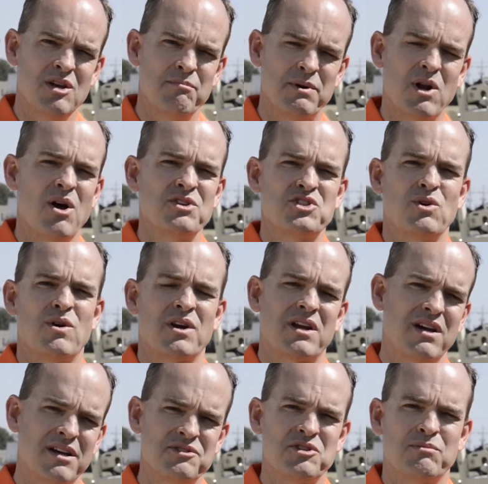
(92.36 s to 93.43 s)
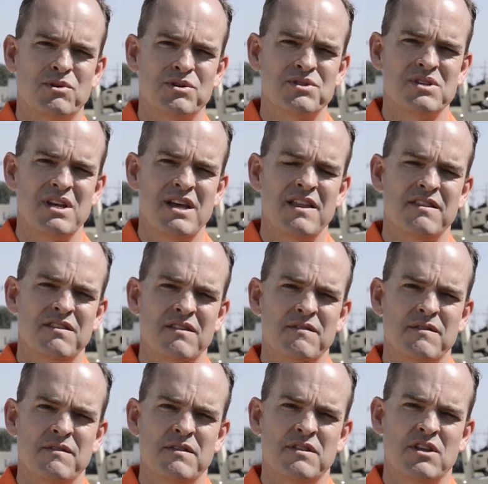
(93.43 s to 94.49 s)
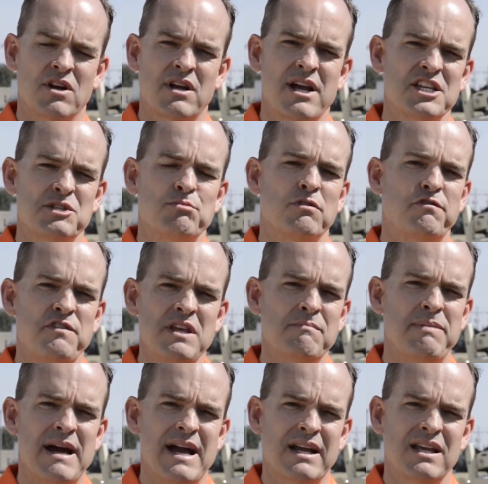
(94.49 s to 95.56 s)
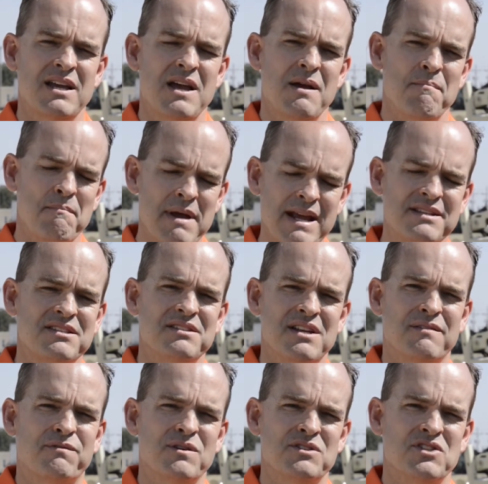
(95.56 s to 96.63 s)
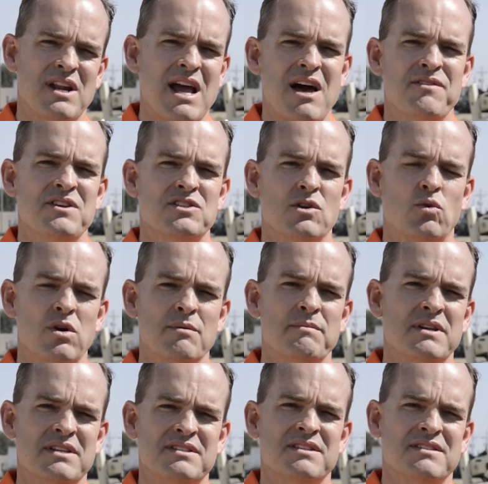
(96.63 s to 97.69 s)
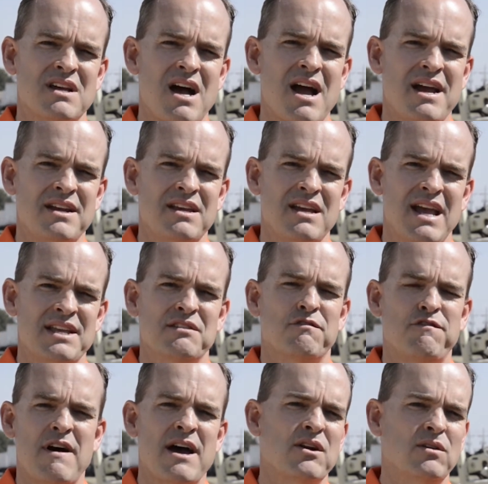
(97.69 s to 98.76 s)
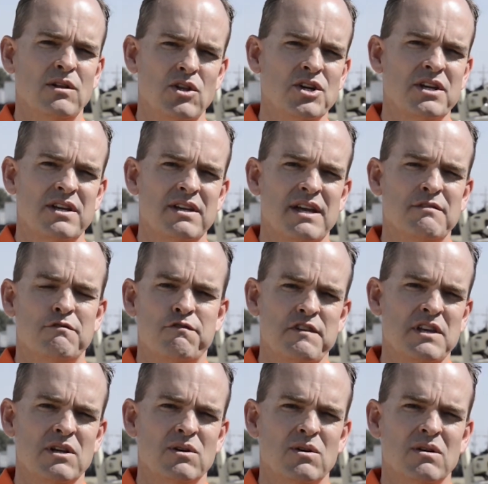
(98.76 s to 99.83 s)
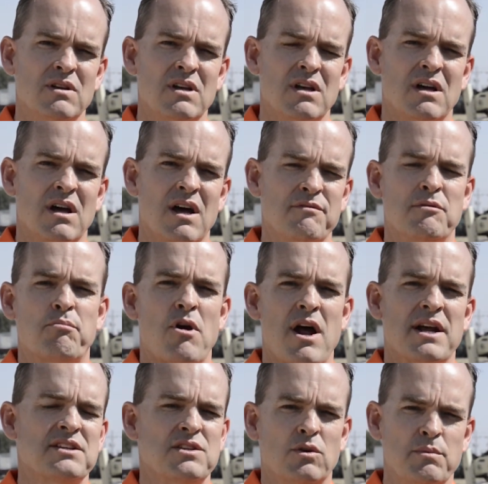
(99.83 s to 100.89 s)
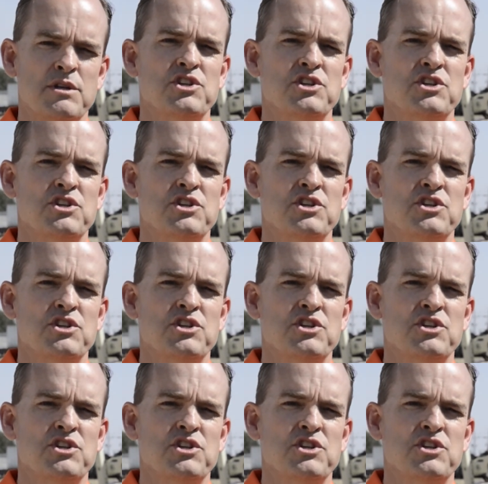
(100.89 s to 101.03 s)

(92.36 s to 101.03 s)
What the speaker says: but also our customers. Their customer feedback makes a difference on how this equipment is designed and the final look and feel of the products that will be